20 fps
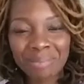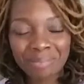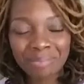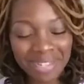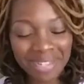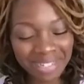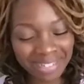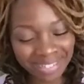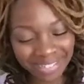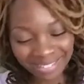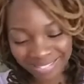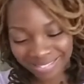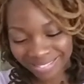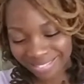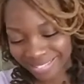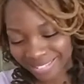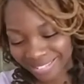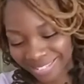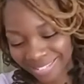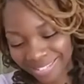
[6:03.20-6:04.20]
but
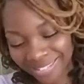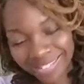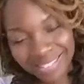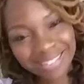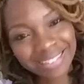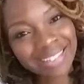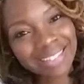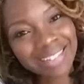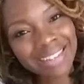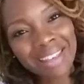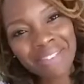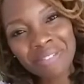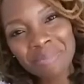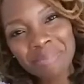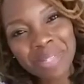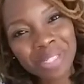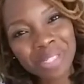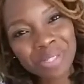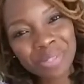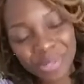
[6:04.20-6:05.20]
never
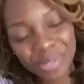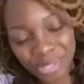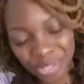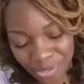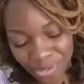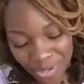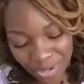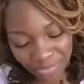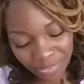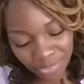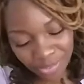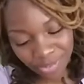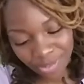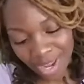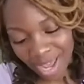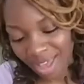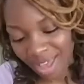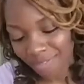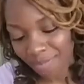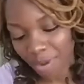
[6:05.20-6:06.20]
be too sure. If you do
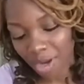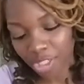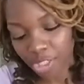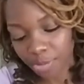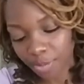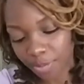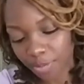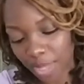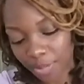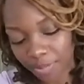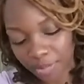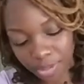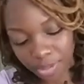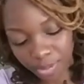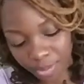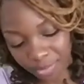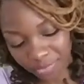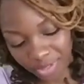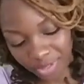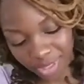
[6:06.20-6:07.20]
not have parchment paper, it's
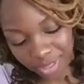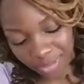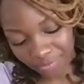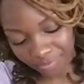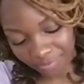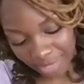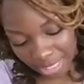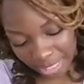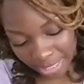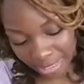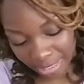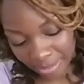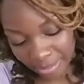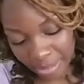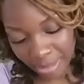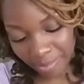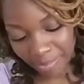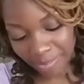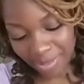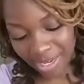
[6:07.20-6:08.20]
perfectly fine,
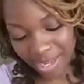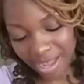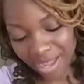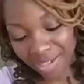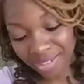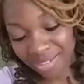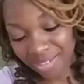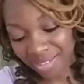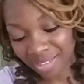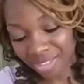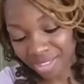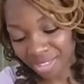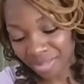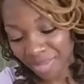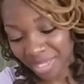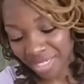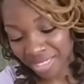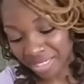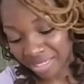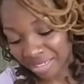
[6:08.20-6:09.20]
but it honestly just
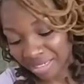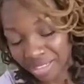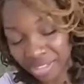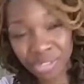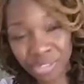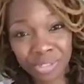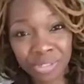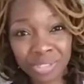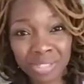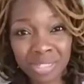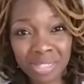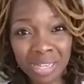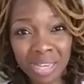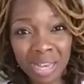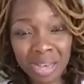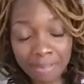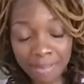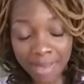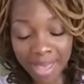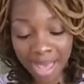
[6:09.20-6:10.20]
makes it easier to
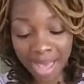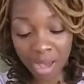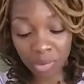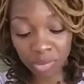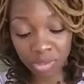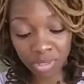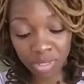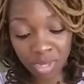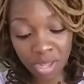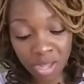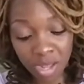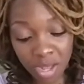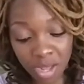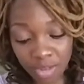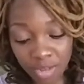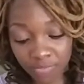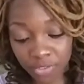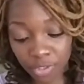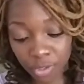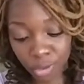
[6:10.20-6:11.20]
come out
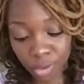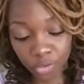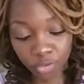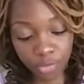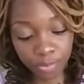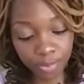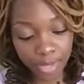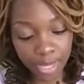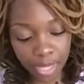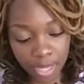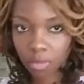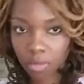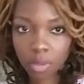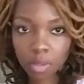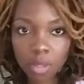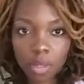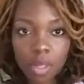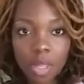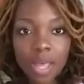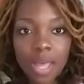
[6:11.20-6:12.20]
of the loaf pan.
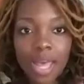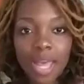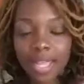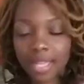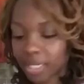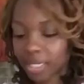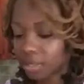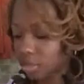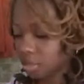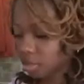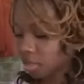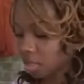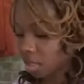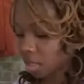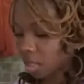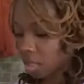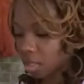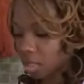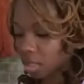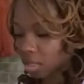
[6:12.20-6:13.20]
I like to
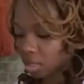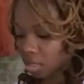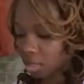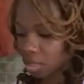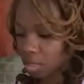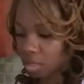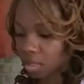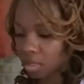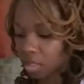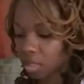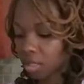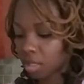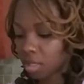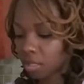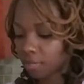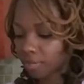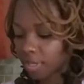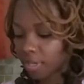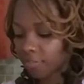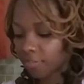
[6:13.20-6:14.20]
take a little
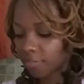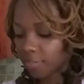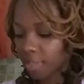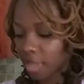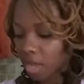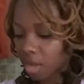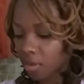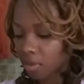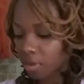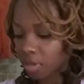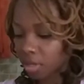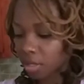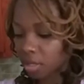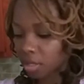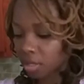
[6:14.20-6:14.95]
bit of flour,